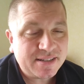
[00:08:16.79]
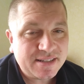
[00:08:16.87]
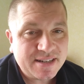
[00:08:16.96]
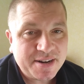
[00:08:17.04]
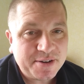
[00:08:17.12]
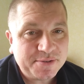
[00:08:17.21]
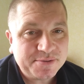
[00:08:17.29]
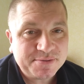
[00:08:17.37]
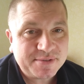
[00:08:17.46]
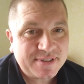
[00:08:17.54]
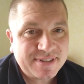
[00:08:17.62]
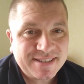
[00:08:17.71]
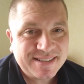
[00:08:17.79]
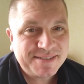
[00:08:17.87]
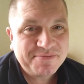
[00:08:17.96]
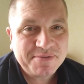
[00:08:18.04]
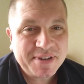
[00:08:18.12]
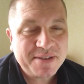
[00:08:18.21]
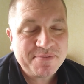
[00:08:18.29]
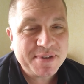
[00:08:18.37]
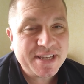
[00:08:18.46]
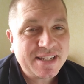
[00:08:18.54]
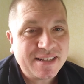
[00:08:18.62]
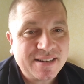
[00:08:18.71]
you know, if
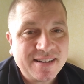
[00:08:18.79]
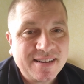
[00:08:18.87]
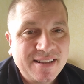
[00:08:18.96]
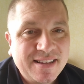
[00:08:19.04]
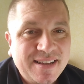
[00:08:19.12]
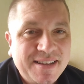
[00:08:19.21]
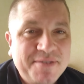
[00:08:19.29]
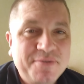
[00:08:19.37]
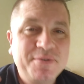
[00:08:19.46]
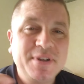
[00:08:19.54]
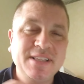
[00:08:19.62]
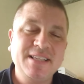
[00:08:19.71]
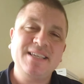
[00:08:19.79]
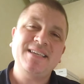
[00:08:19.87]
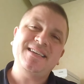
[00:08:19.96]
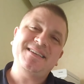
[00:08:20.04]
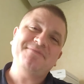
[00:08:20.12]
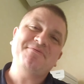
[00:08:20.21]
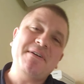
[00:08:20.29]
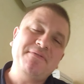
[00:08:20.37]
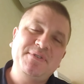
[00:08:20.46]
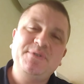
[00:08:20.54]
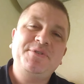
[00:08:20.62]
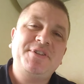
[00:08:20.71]
we could really
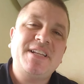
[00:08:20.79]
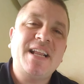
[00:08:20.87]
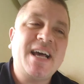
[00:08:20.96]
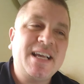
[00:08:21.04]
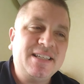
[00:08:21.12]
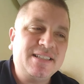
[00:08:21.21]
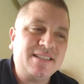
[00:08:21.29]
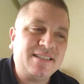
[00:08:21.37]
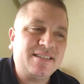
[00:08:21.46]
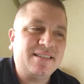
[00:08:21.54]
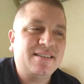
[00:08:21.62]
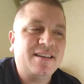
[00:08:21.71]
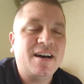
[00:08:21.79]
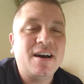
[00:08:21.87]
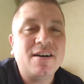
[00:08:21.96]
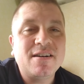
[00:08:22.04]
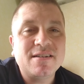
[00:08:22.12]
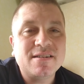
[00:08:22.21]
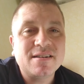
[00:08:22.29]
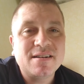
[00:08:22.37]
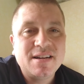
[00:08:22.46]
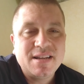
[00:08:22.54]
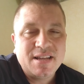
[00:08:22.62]
revolutionize our